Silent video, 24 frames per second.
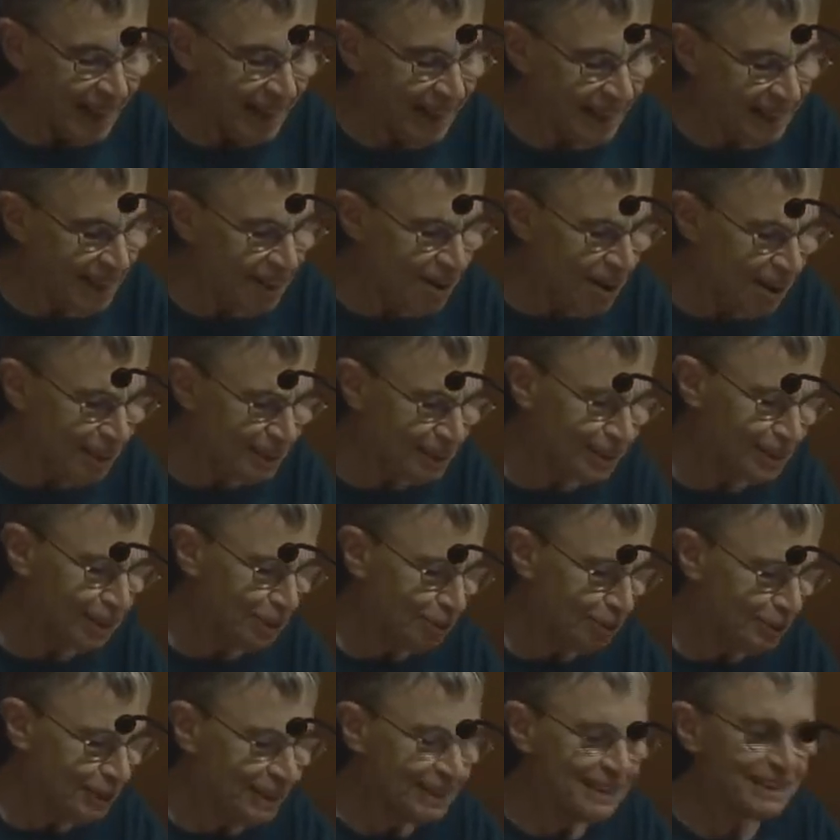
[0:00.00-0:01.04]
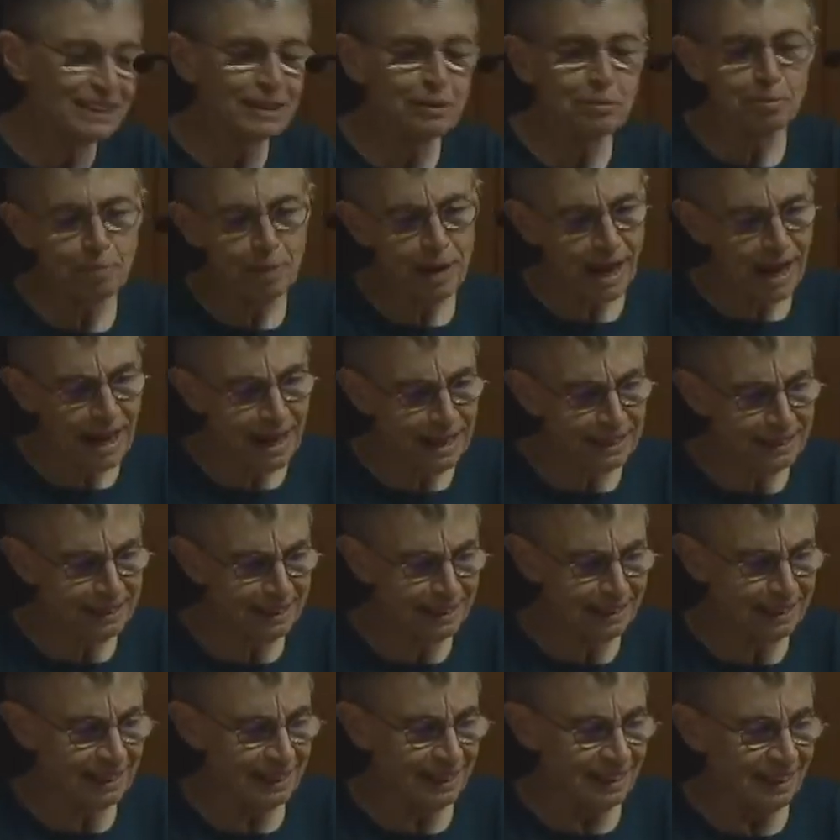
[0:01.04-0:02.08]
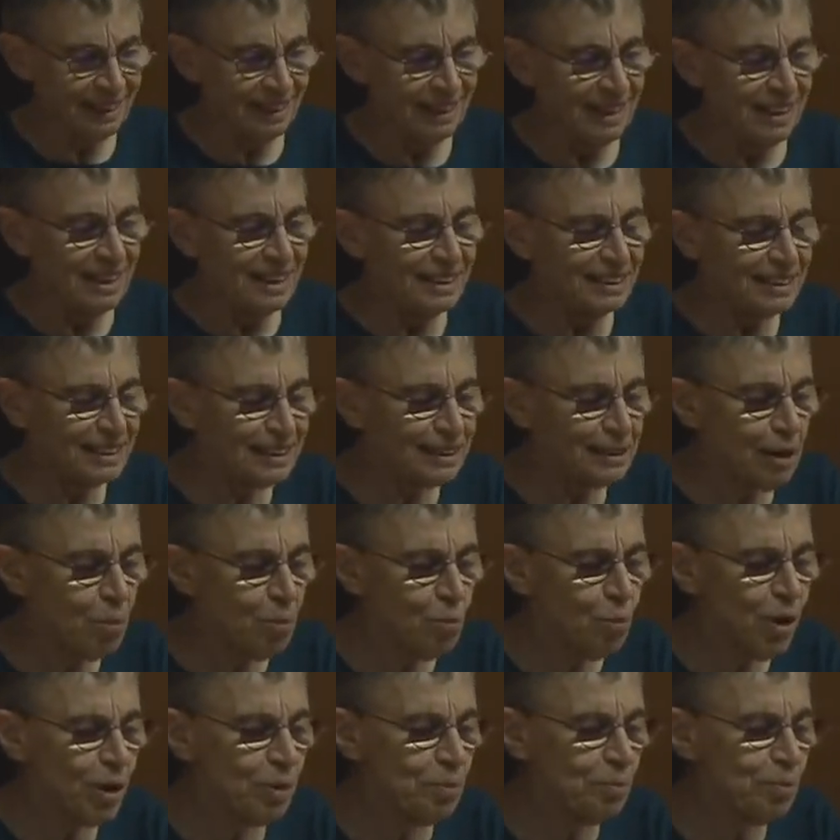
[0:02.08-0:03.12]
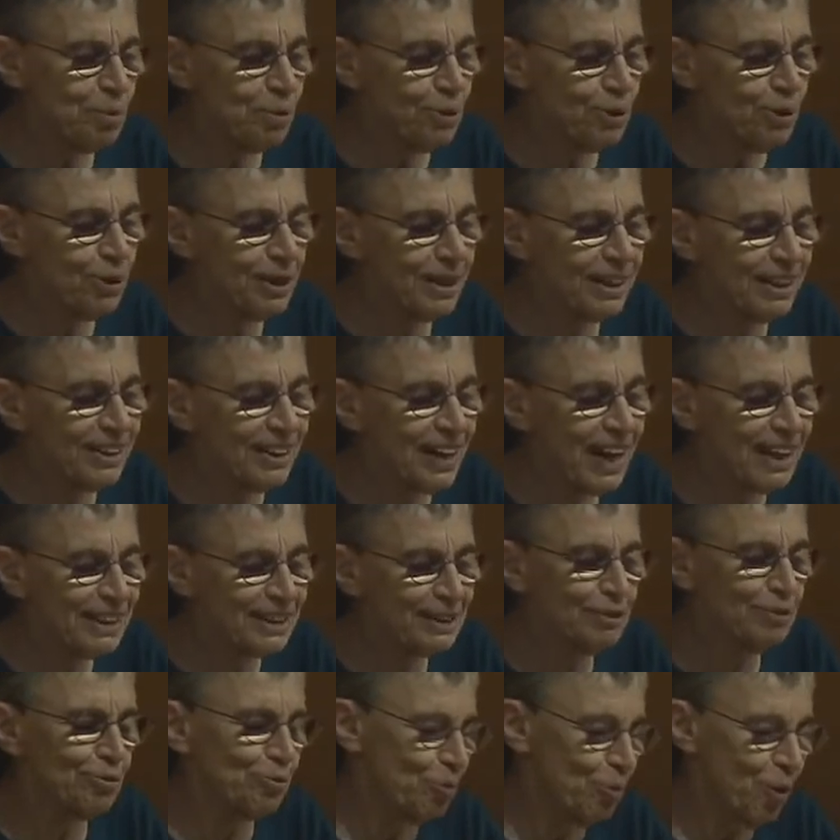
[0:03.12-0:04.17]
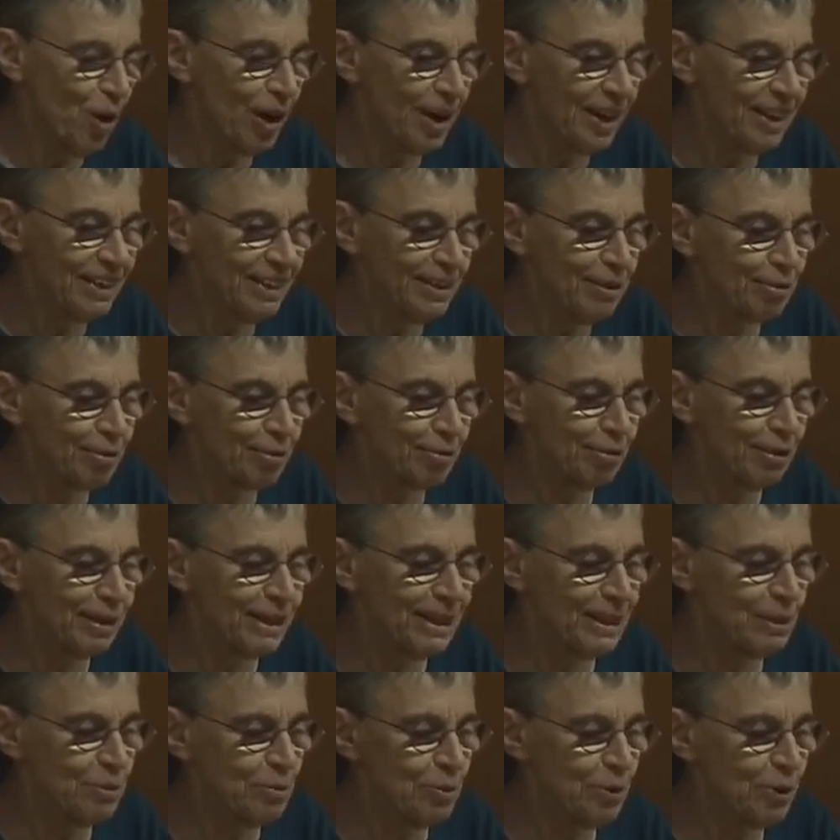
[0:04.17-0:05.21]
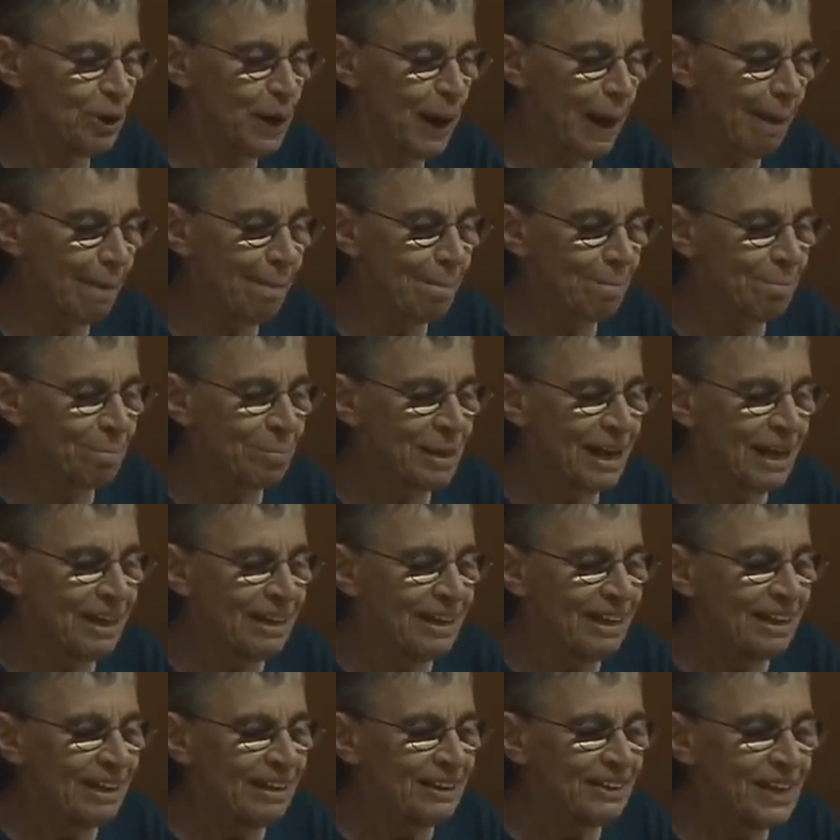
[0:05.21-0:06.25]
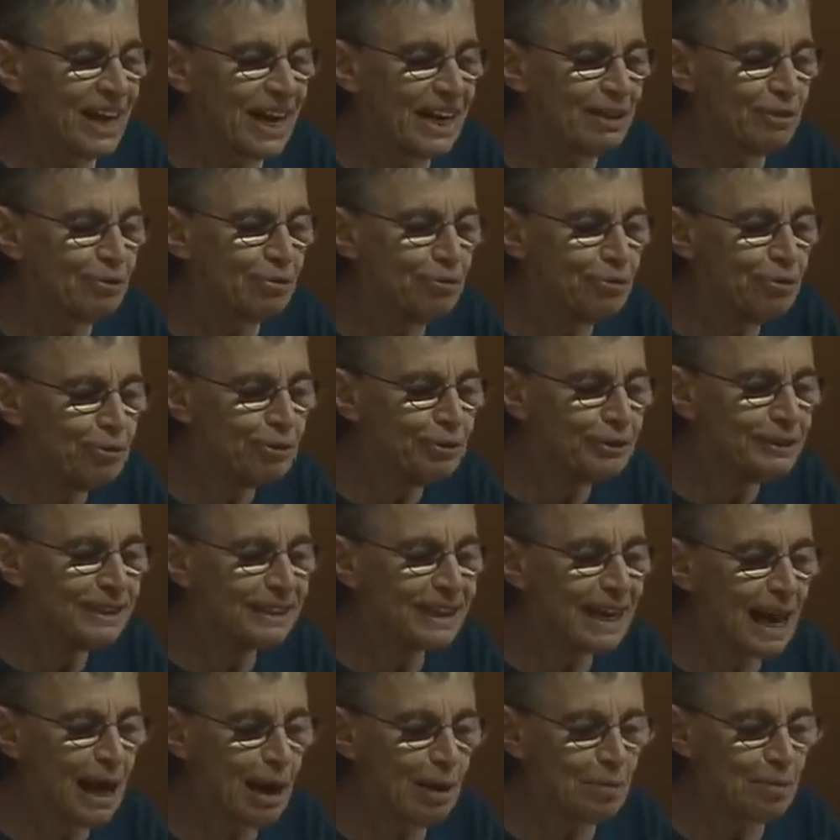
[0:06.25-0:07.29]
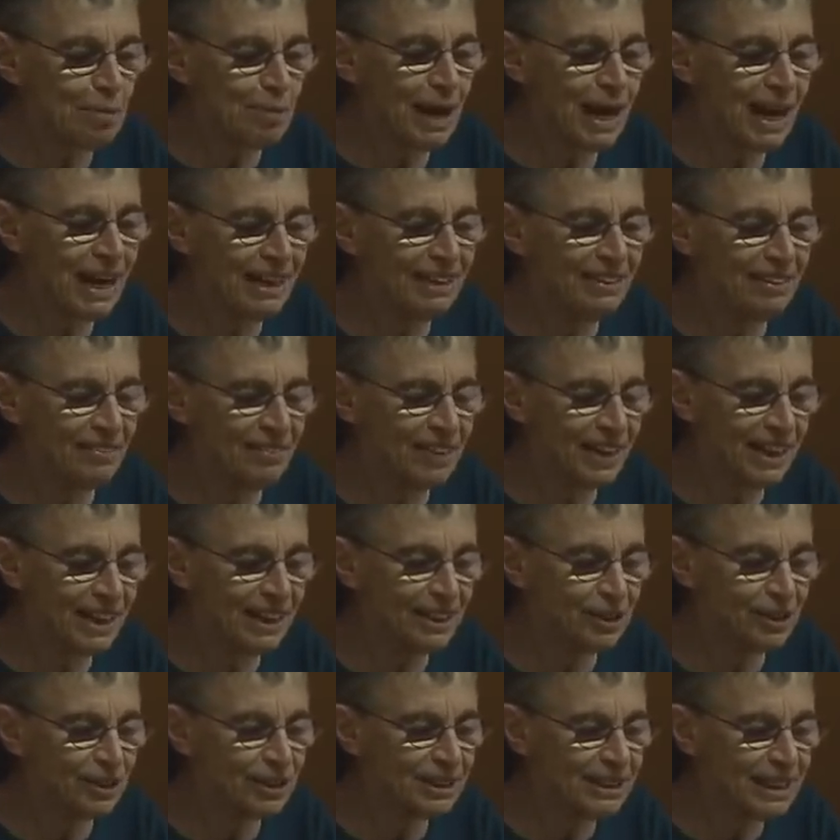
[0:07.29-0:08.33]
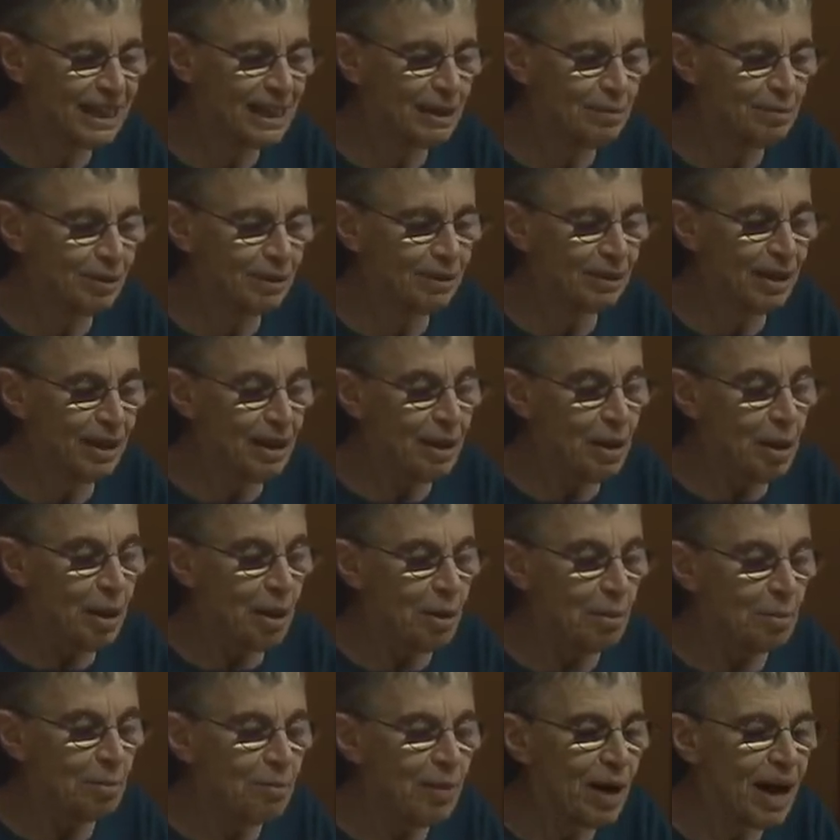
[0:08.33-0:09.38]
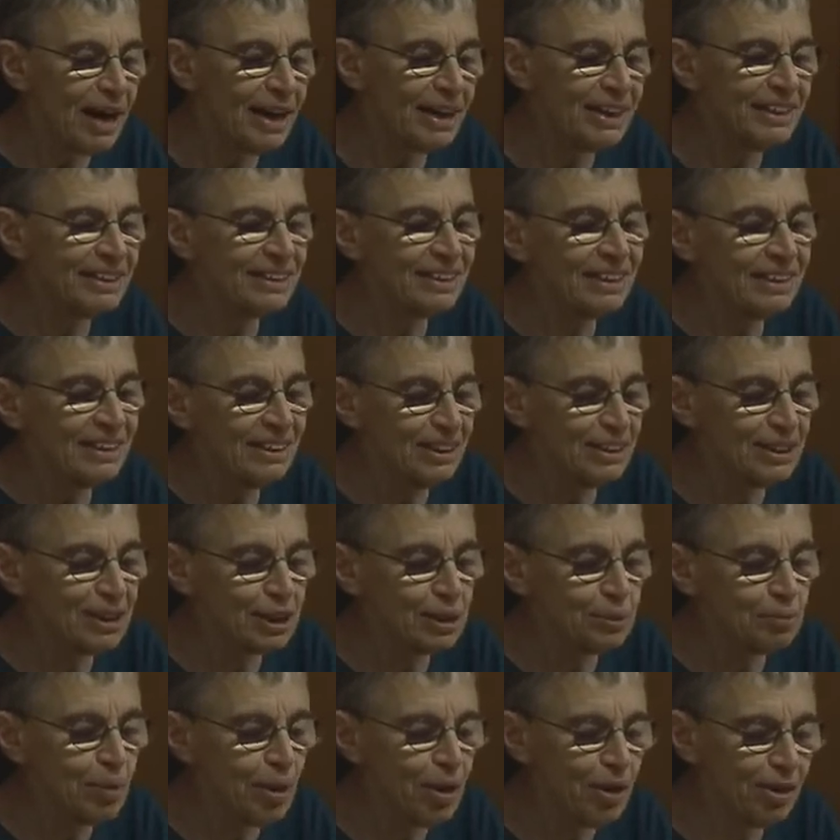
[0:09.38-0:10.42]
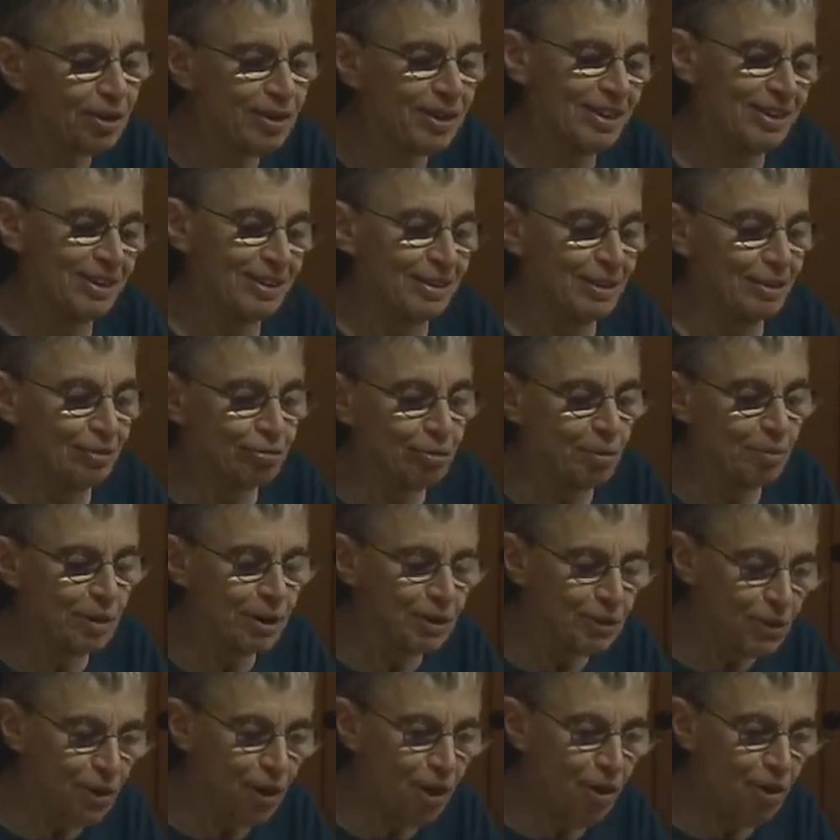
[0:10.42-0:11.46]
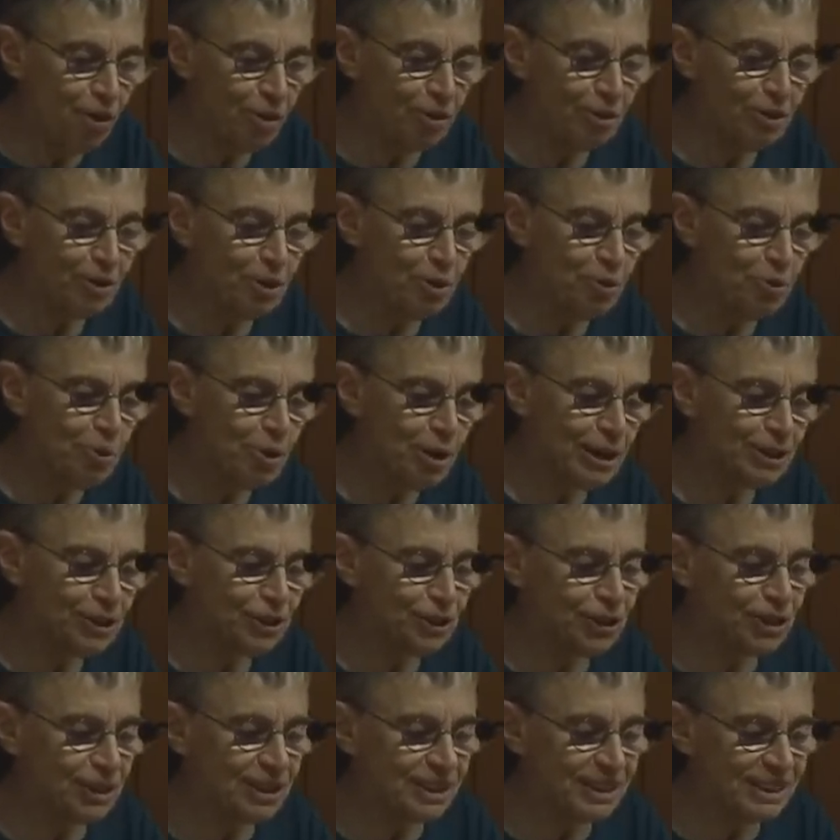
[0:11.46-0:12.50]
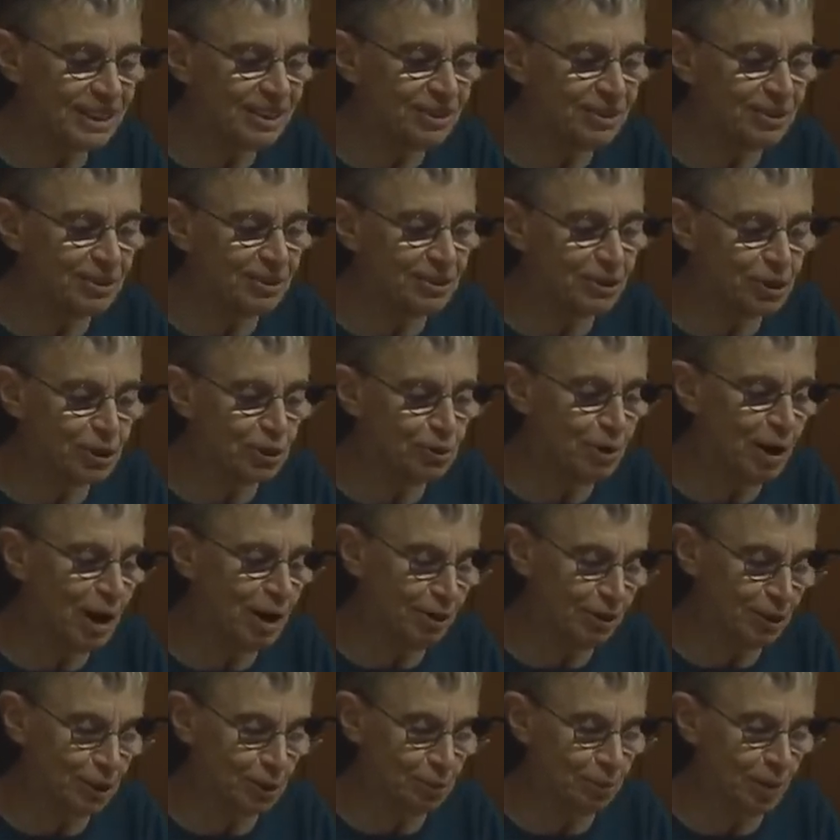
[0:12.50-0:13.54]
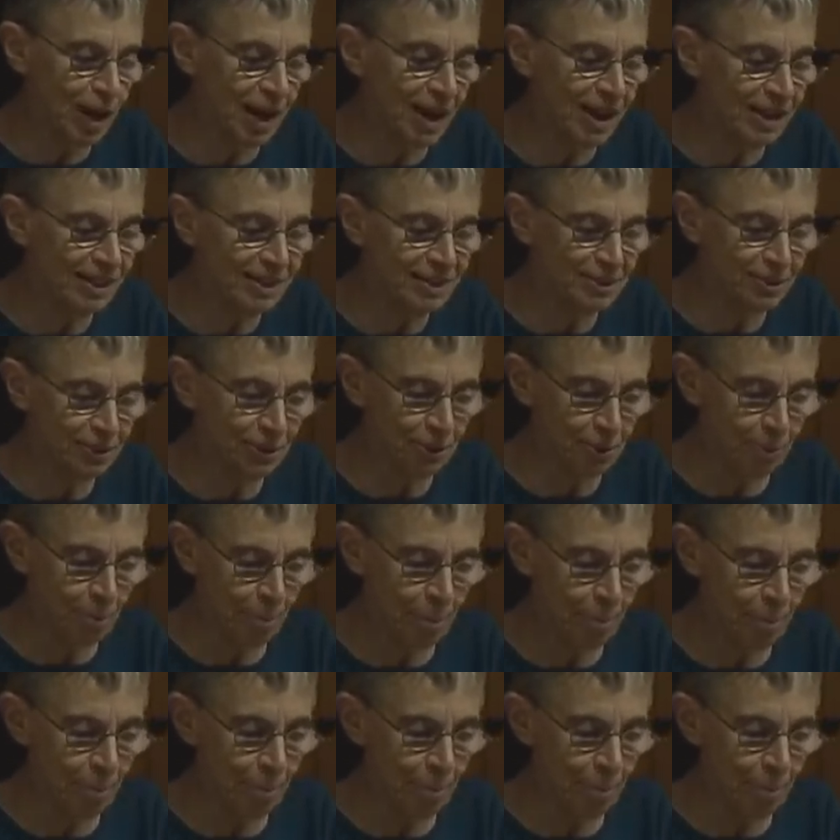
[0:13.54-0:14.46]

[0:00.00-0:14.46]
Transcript: In a not so distant past, someone poured a glass of wine at 3 a.m, laid a fool's cap pad on the kitchen table, mined a spark from the long, loquacious dinner 2 hours behind her.